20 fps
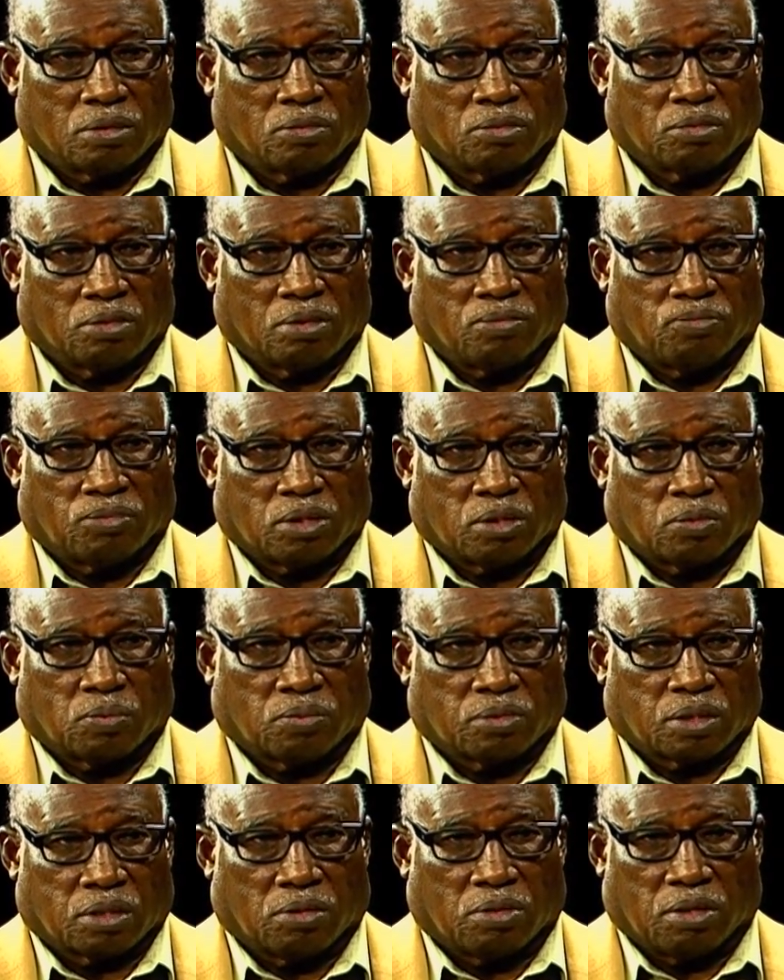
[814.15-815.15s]
when
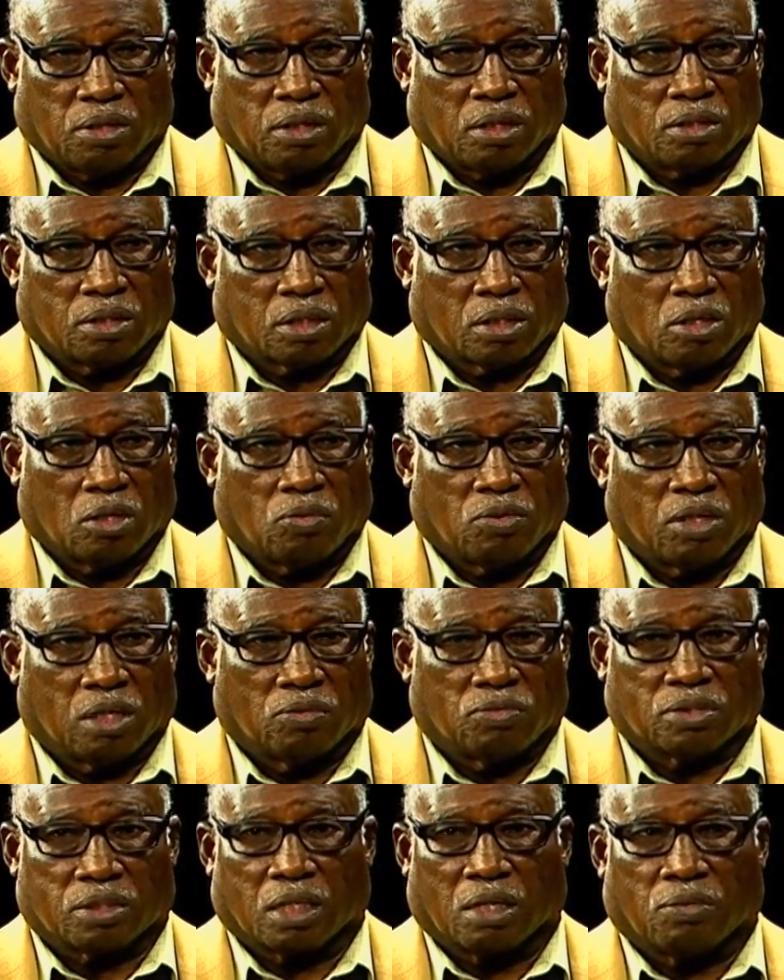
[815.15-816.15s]
30 years ago, when
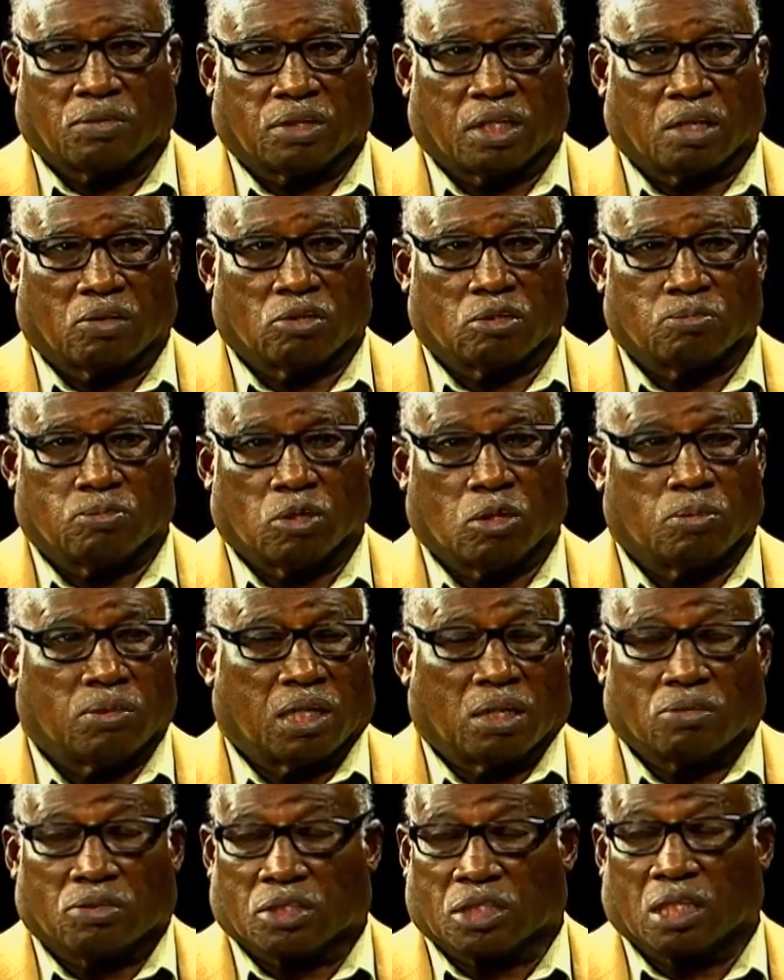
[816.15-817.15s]
everything was booming,
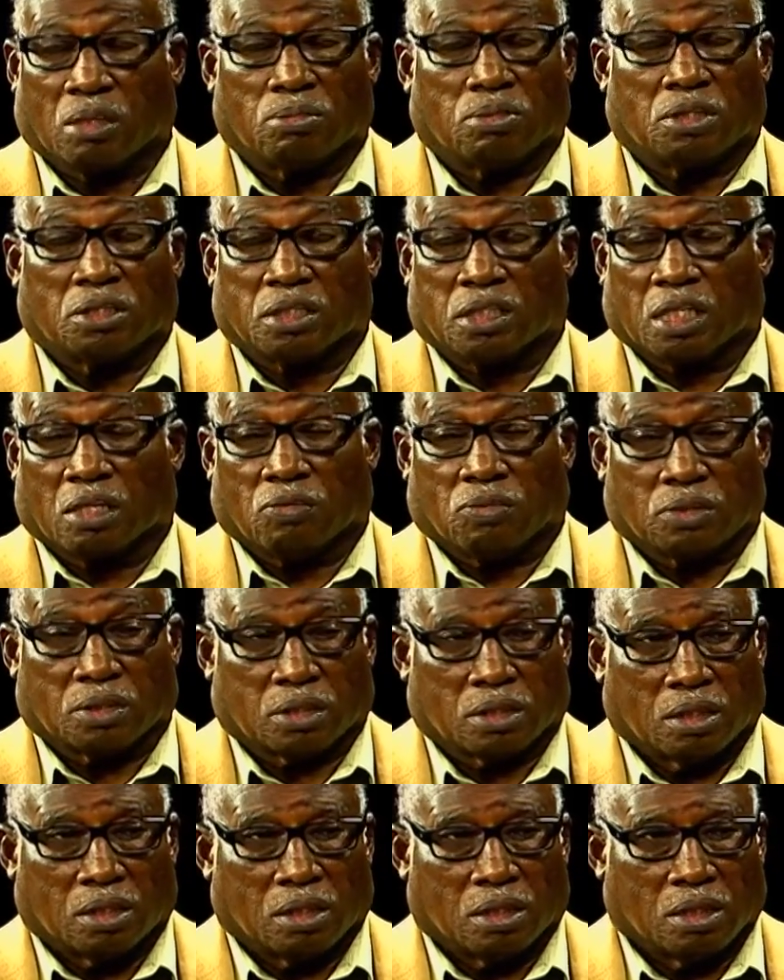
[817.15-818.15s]
there was Sibley's, there
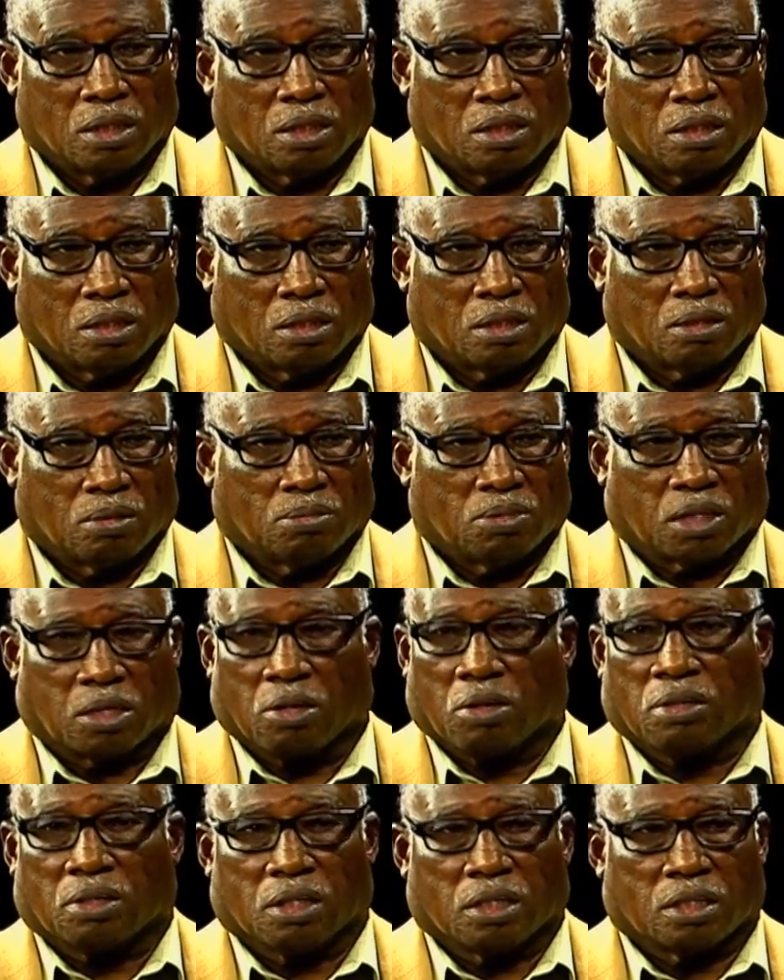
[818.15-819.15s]
was
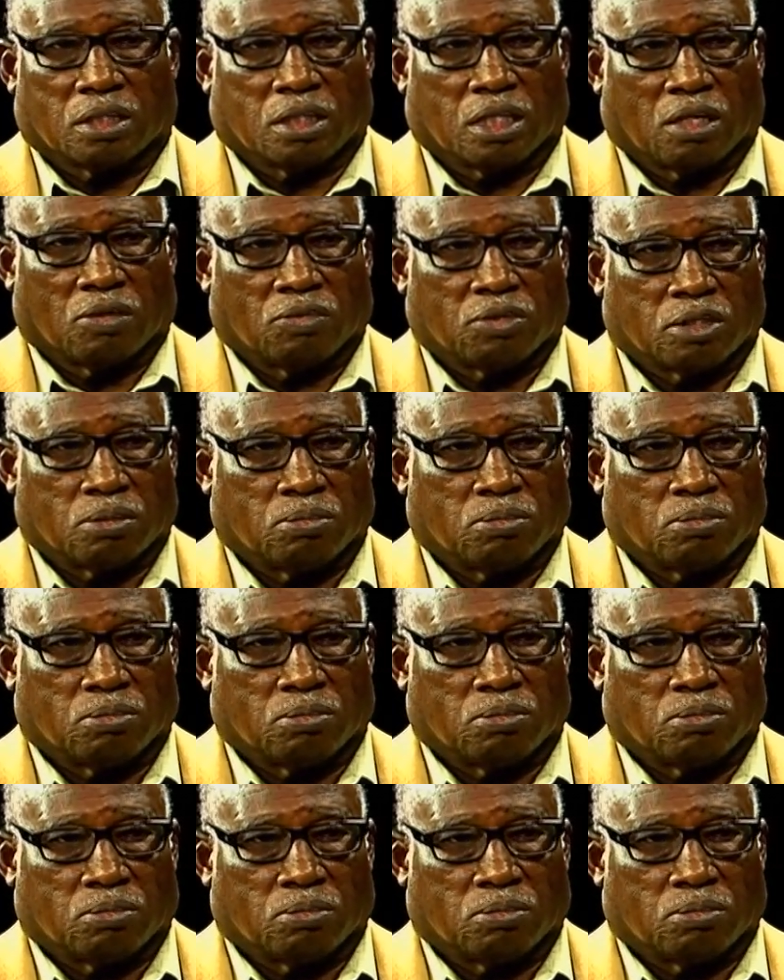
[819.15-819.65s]
McCurdy's, there was